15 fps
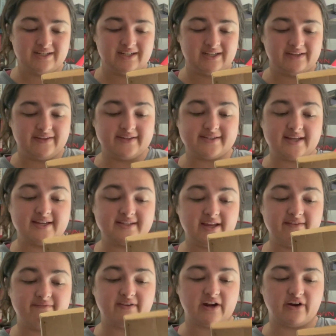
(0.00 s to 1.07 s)
This is
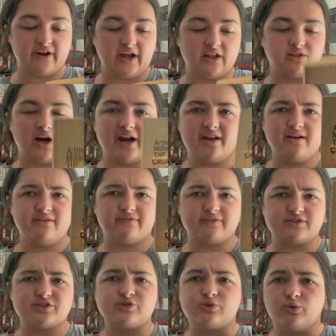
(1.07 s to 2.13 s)
a lot of
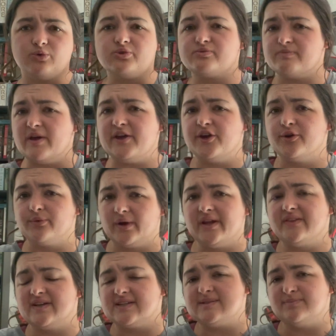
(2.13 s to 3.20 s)
schools make you
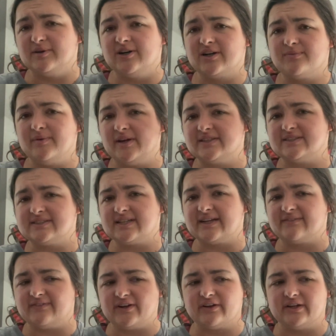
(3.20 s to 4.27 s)
read this book because it's like
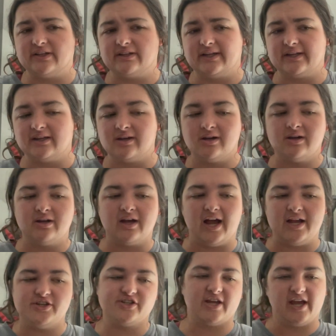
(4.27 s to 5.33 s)
very like
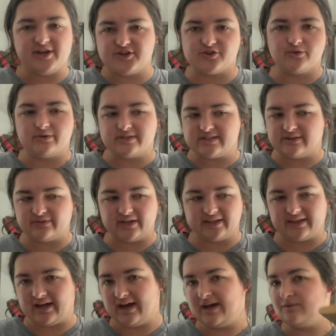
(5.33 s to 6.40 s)
educational and stuff like
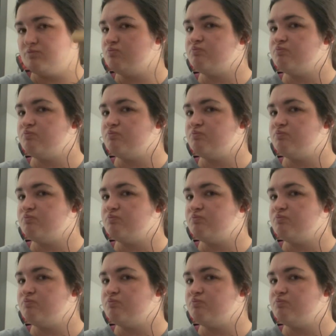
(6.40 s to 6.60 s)
that.